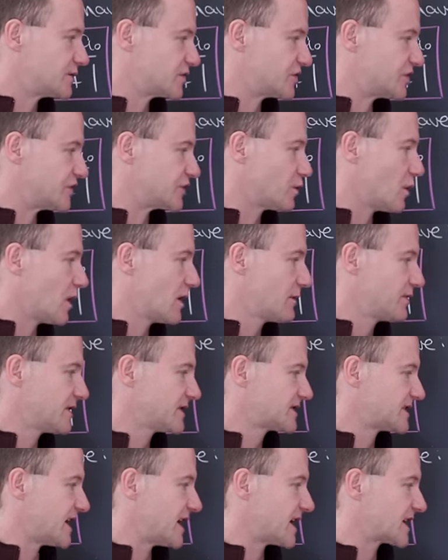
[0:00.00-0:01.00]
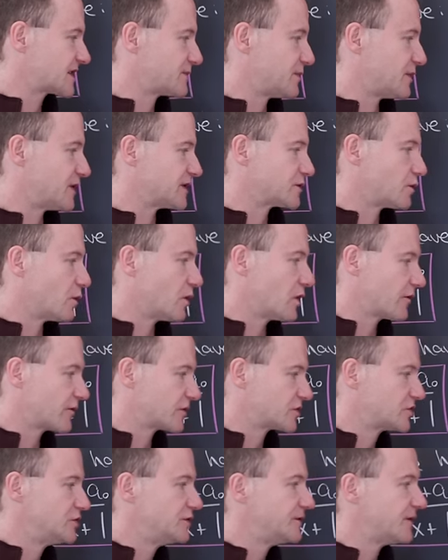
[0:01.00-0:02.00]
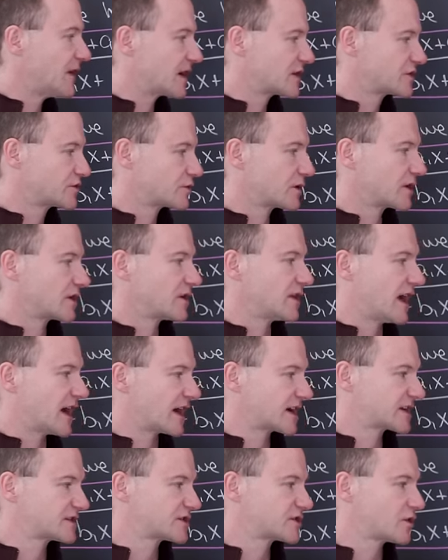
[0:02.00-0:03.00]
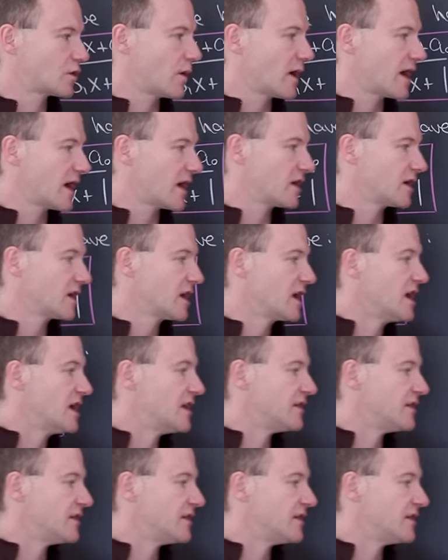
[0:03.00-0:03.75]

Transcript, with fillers: which is 1 plus x plus 1 over 2 factorial x squared.